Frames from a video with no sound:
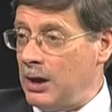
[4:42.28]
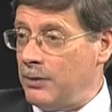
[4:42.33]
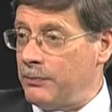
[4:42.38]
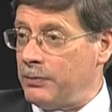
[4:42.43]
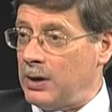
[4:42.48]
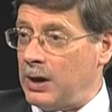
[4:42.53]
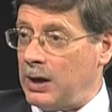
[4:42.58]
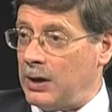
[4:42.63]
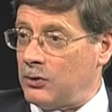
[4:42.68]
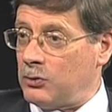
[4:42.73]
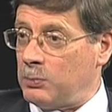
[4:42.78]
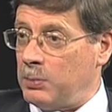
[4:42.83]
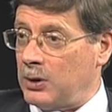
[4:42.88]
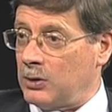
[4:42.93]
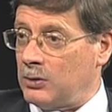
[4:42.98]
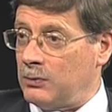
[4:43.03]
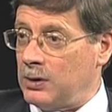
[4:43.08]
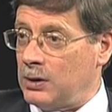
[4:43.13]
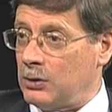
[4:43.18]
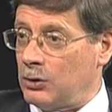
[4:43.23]
every
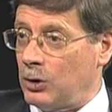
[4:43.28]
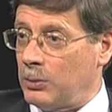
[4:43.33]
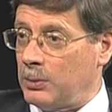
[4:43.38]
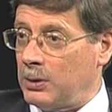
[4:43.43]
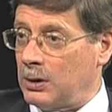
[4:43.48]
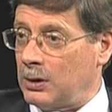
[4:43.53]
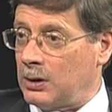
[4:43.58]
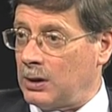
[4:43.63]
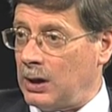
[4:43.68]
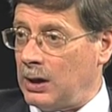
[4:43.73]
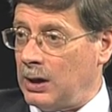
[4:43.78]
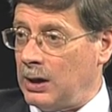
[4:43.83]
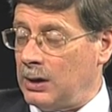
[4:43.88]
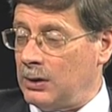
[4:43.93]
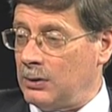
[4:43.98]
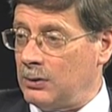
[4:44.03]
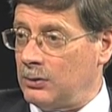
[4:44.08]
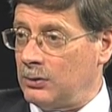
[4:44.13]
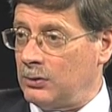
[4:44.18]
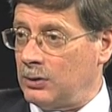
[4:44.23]
aspect of economic
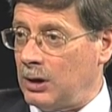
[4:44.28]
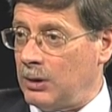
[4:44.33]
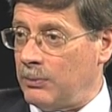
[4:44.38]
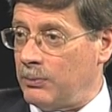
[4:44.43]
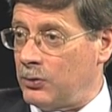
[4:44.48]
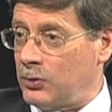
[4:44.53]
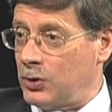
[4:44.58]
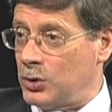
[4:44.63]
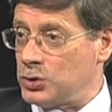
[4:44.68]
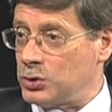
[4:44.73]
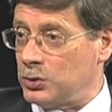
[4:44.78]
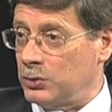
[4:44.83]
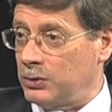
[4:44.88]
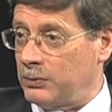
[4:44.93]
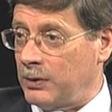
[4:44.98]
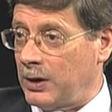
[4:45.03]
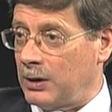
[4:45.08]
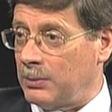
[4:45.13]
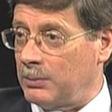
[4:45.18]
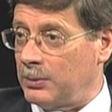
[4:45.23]
and social
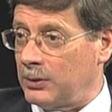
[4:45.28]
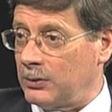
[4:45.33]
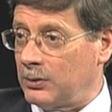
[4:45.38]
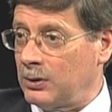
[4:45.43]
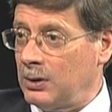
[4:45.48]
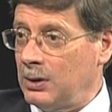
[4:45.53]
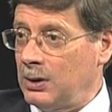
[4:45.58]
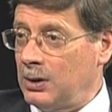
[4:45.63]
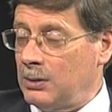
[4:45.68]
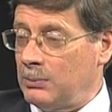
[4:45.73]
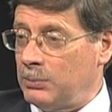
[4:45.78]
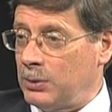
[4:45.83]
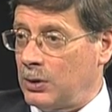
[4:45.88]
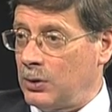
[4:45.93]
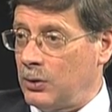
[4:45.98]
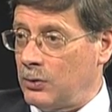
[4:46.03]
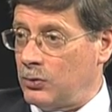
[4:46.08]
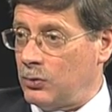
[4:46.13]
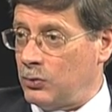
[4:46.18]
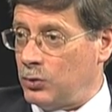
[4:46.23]
development,
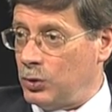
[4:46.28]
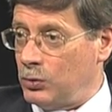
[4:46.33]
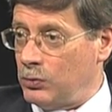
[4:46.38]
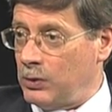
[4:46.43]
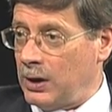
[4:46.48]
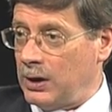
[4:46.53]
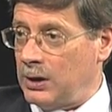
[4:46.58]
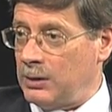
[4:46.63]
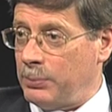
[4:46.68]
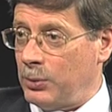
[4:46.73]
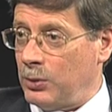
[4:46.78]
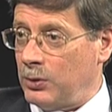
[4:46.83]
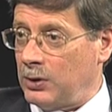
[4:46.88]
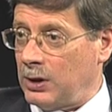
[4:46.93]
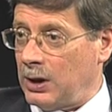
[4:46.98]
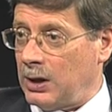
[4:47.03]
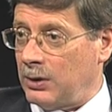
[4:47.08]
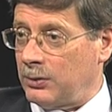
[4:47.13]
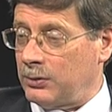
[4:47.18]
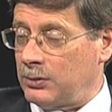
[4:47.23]
because, as you rightly point
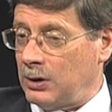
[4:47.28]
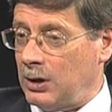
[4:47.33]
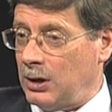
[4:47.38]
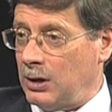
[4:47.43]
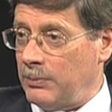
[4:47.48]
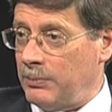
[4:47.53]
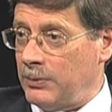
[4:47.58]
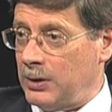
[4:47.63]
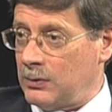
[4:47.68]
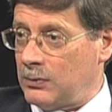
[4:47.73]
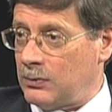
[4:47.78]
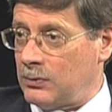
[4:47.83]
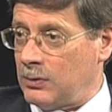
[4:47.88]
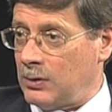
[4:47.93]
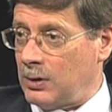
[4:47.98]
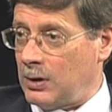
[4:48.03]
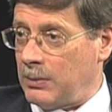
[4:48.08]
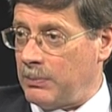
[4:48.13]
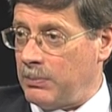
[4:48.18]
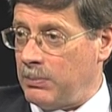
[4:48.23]
out, it's
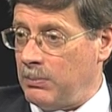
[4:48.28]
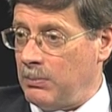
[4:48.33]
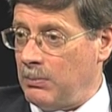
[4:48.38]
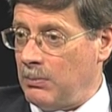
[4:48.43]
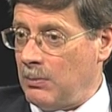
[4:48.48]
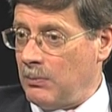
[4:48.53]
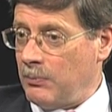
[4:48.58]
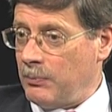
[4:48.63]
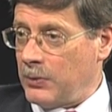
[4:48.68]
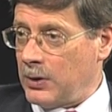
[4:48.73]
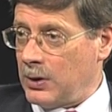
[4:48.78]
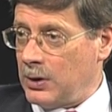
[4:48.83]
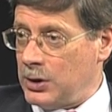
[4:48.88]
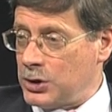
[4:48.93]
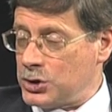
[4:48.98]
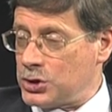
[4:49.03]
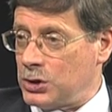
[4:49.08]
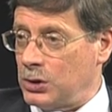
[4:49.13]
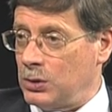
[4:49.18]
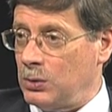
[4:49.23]
an
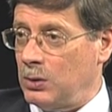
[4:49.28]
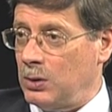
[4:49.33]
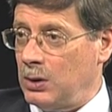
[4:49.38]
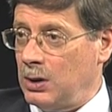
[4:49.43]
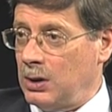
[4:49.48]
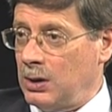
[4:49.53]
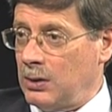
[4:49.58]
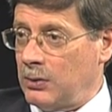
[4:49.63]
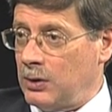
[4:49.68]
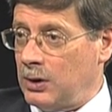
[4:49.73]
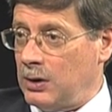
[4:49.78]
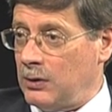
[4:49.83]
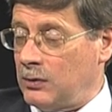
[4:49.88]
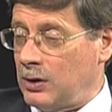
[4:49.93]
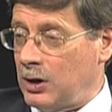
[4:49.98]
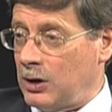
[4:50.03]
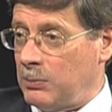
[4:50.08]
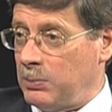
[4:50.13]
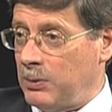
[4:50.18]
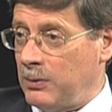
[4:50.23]
issue that is
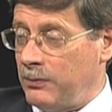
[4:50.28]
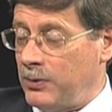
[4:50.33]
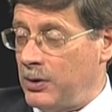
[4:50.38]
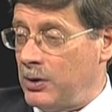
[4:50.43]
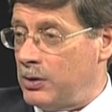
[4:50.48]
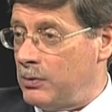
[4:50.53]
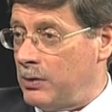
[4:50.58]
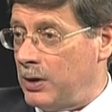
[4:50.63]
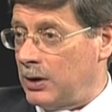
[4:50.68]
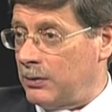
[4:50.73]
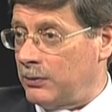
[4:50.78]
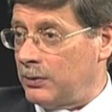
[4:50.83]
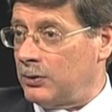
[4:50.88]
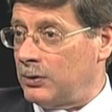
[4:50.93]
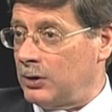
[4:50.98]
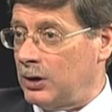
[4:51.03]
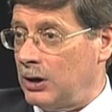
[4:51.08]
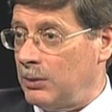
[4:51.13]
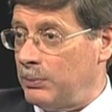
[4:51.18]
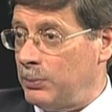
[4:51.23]
going to be very
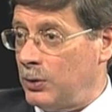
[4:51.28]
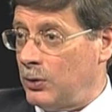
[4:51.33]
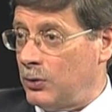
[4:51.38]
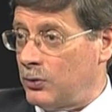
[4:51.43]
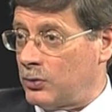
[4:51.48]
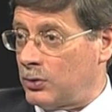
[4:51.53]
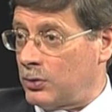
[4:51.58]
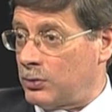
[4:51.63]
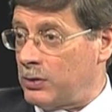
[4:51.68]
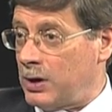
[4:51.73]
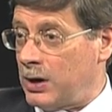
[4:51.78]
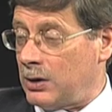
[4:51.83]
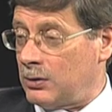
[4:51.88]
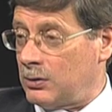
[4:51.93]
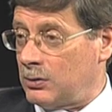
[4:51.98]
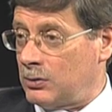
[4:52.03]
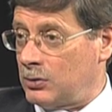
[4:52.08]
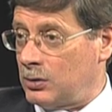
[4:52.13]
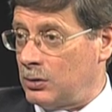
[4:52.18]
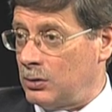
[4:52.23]
relevant here, because the threat
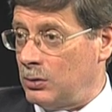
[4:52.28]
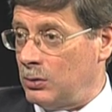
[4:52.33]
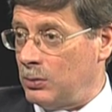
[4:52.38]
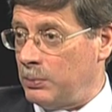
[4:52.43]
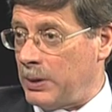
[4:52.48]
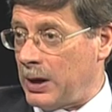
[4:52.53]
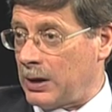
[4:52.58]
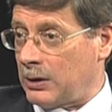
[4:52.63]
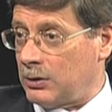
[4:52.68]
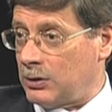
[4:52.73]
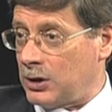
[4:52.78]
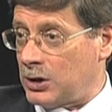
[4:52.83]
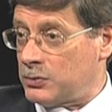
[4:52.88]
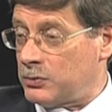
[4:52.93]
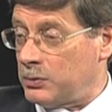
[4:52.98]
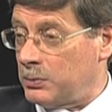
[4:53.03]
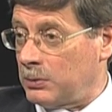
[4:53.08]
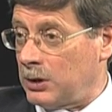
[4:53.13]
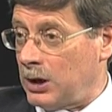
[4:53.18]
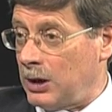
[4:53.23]
to Bangladesh
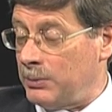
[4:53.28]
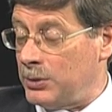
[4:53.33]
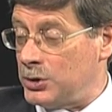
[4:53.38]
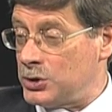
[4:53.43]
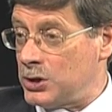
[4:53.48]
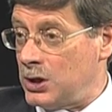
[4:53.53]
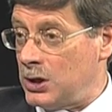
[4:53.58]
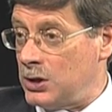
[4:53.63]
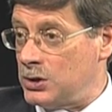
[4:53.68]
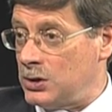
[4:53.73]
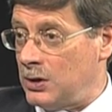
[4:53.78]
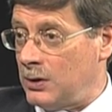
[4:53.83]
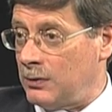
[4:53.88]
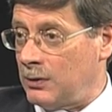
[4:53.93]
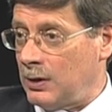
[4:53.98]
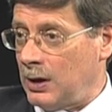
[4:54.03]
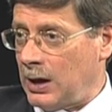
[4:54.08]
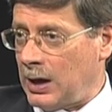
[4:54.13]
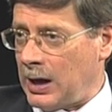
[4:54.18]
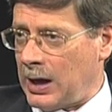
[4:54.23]
from climate change is
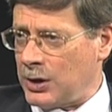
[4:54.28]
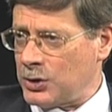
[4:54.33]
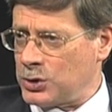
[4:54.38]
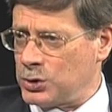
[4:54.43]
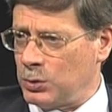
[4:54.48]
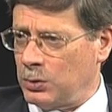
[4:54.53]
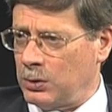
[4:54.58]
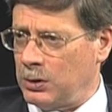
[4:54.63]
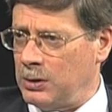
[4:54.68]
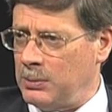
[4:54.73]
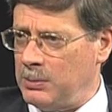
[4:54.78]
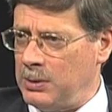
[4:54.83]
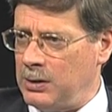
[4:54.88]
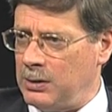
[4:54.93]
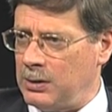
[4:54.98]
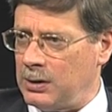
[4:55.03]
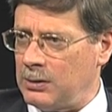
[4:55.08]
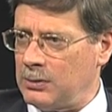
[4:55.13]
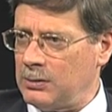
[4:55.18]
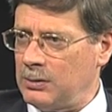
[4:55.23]
actual and
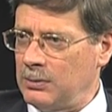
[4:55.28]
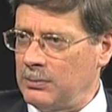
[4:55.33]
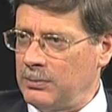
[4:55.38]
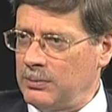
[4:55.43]
immediate.